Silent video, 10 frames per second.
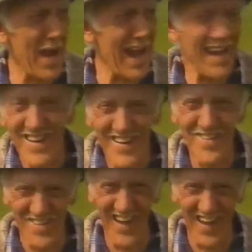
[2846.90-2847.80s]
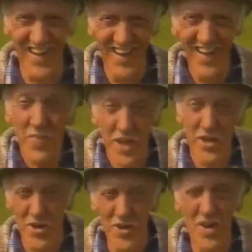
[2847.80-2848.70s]
quack, a duck. Then
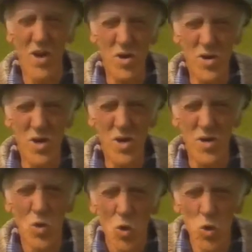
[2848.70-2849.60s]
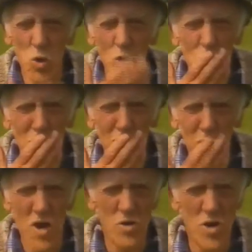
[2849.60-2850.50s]
he heard foo, foo.